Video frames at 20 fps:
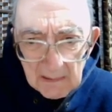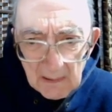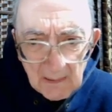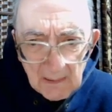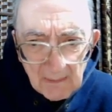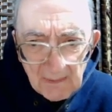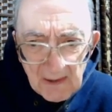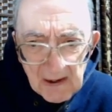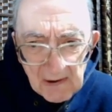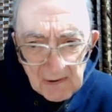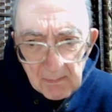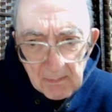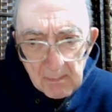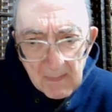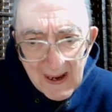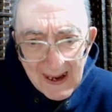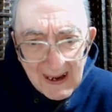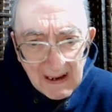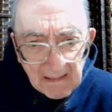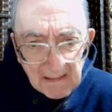This
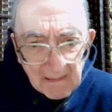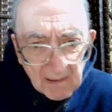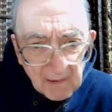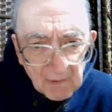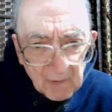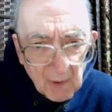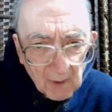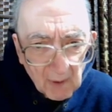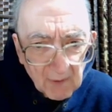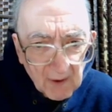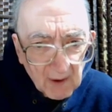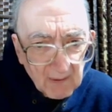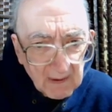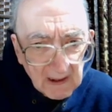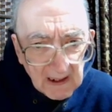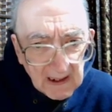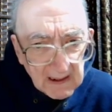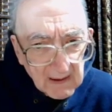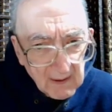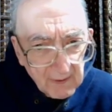man has not done
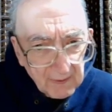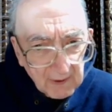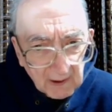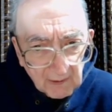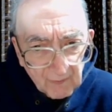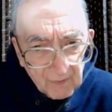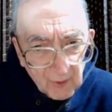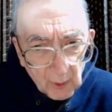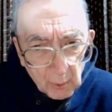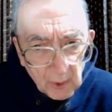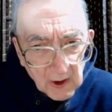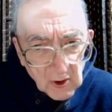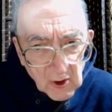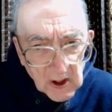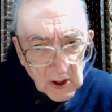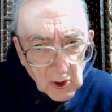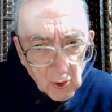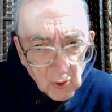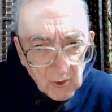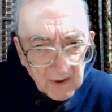anything for which he
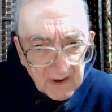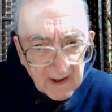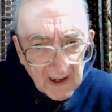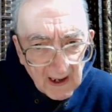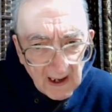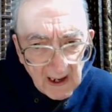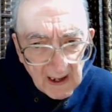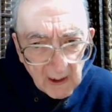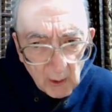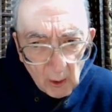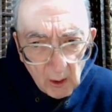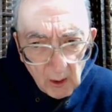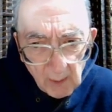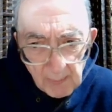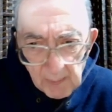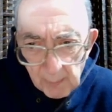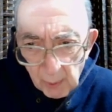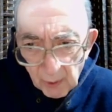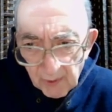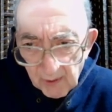should die or be
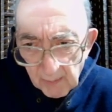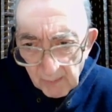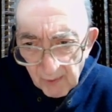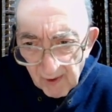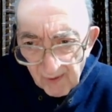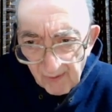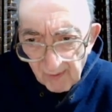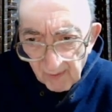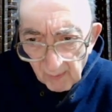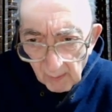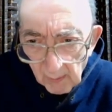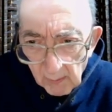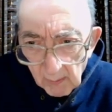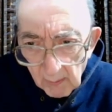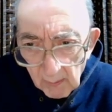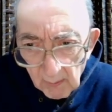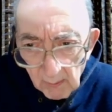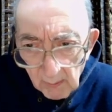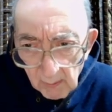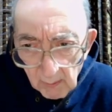put in prison.
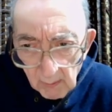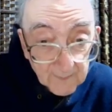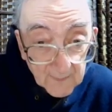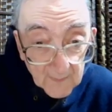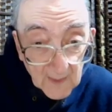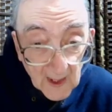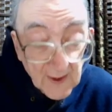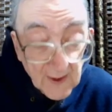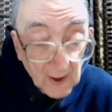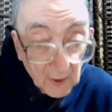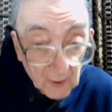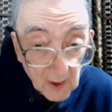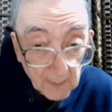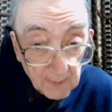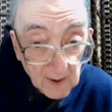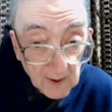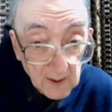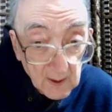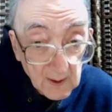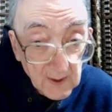And
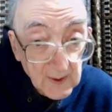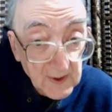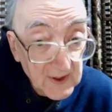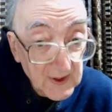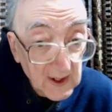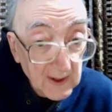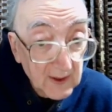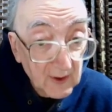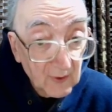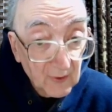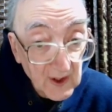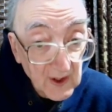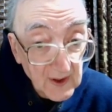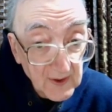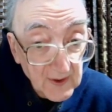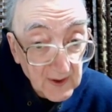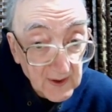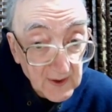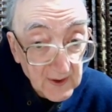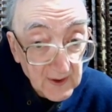Agrippa said to
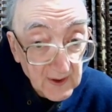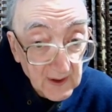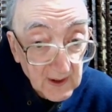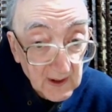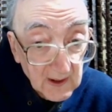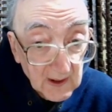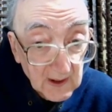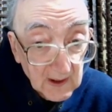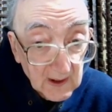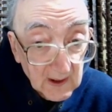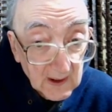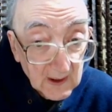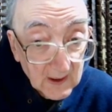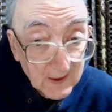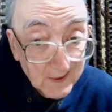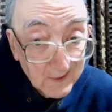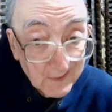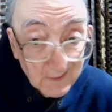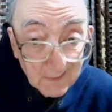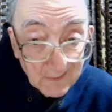Festus,
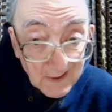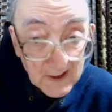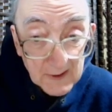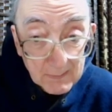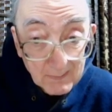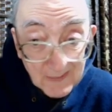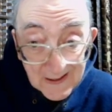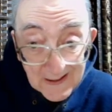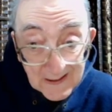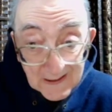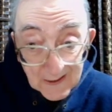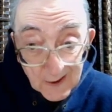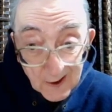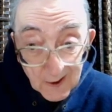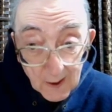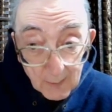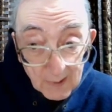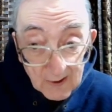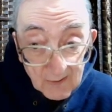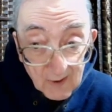This man could
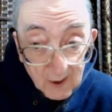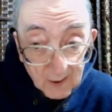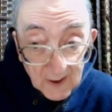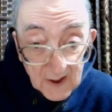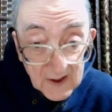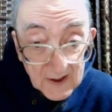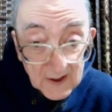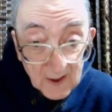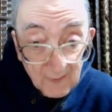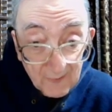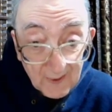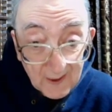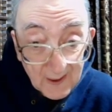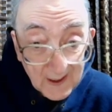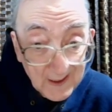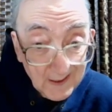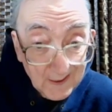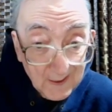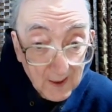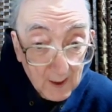have been released if he
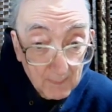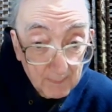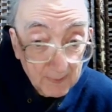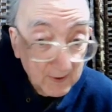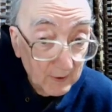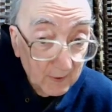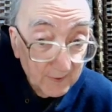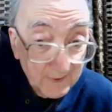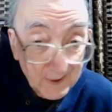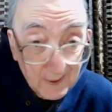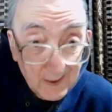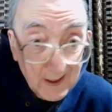hadn't appealed to the